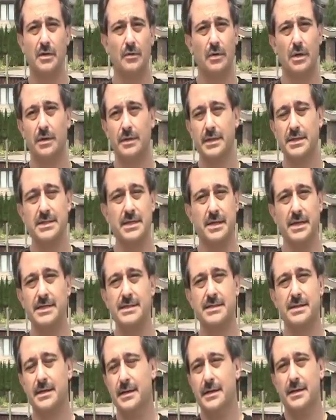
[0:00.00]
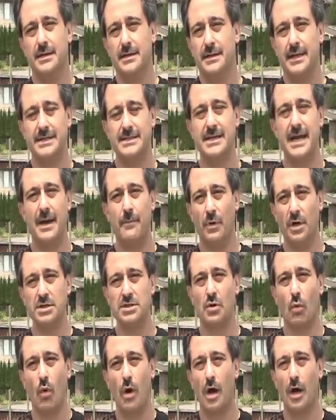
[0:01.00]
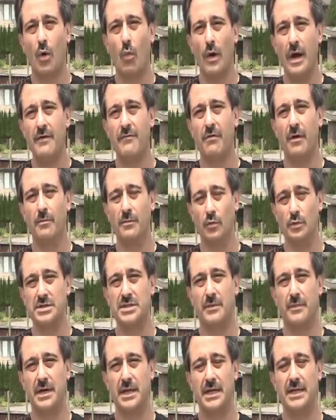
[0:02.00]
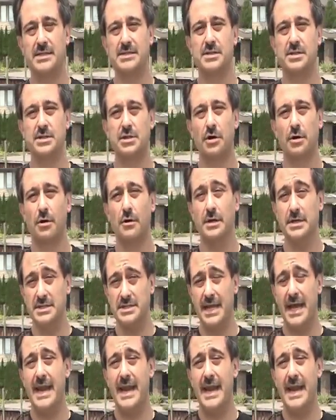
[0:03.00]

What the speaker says: Well, listen, that's not much to walk away from when somebody gets discouraged.